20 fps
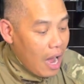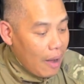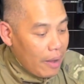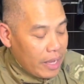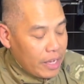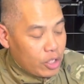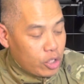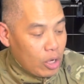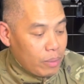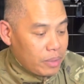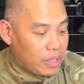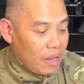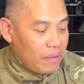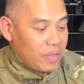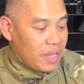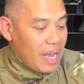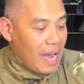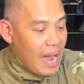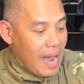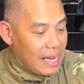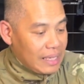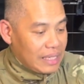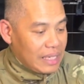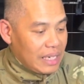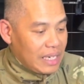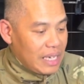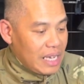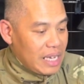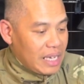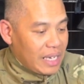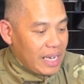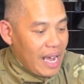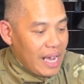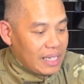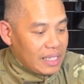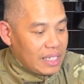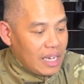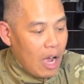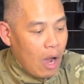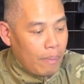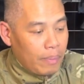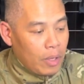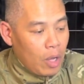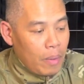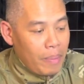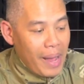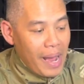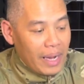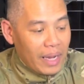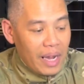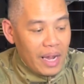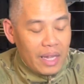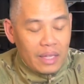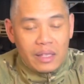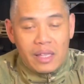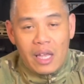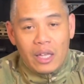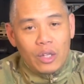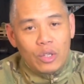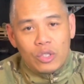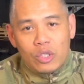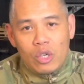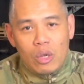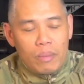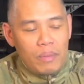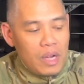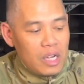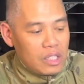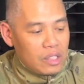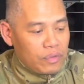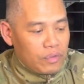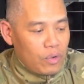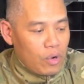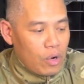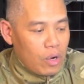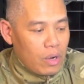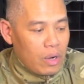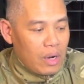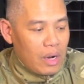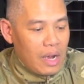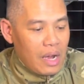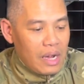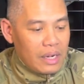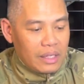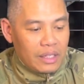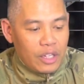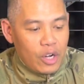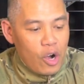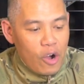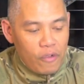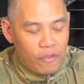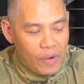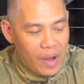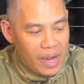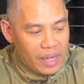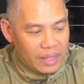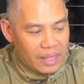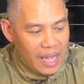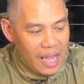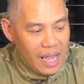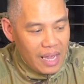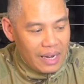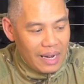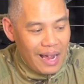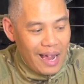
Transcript: In terms of the ICD cat style blowback, hey, thank you so much for clarifying that.